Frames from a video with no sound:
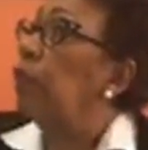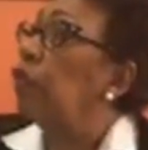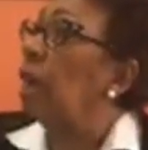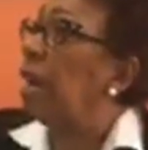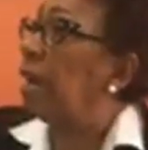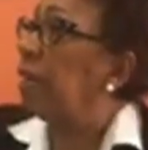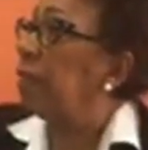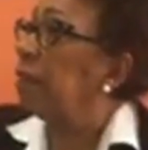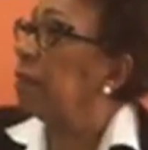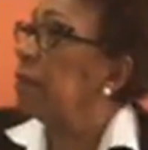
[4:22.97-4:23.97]
the
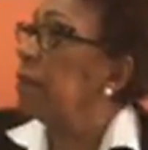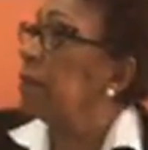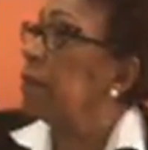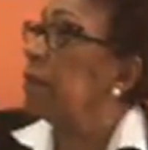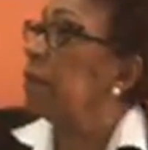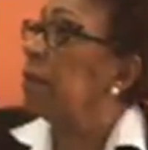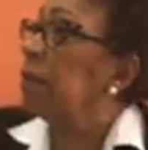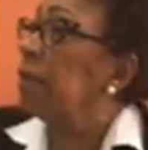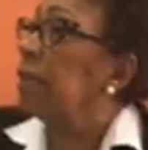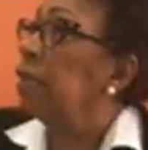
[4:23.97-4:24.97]
trial,
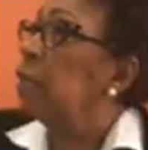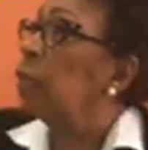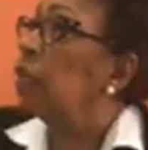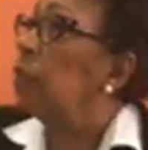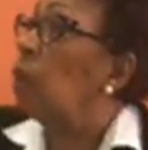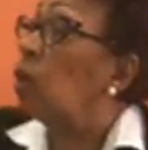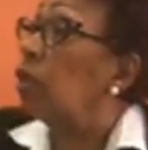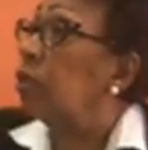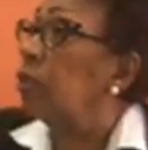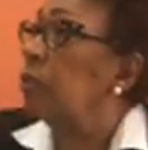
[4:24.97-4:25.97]
it looks
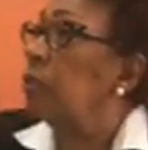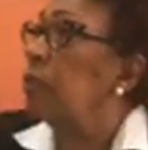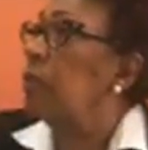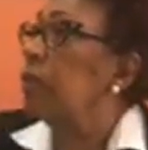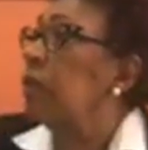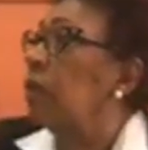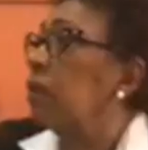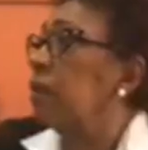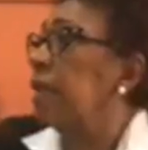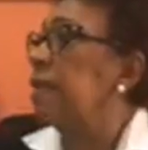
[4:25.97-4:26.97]
small to you, but
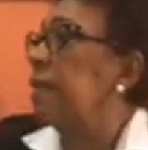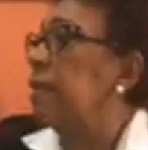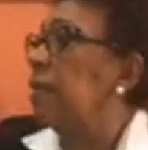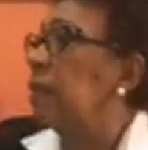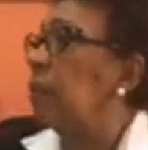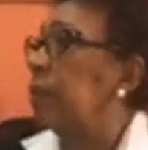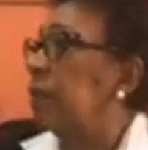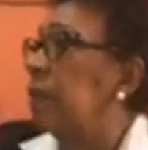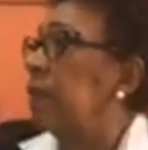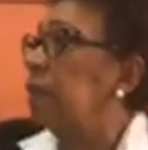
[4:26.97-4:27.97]
to us as legal
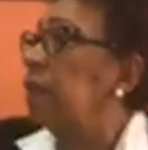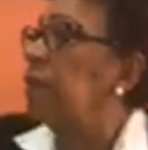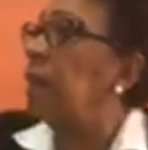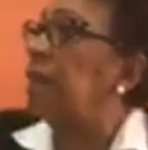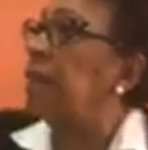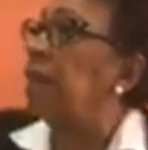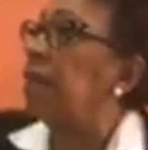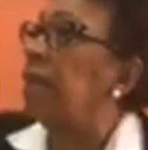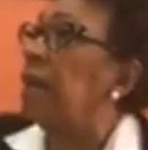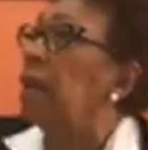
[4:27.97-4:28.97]
persons, the fact
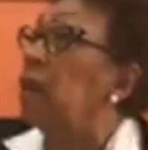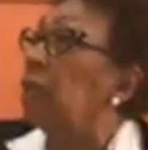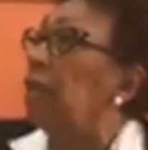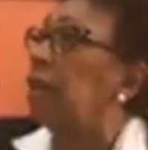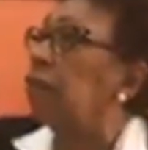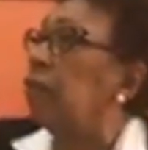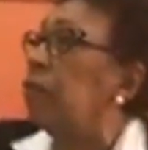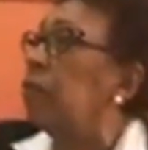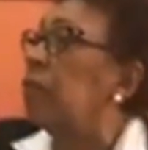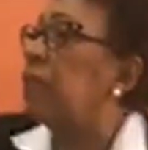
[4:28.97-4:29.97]
that they are looking at
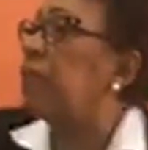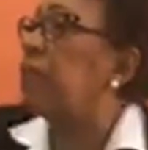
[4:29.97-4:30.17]
reducing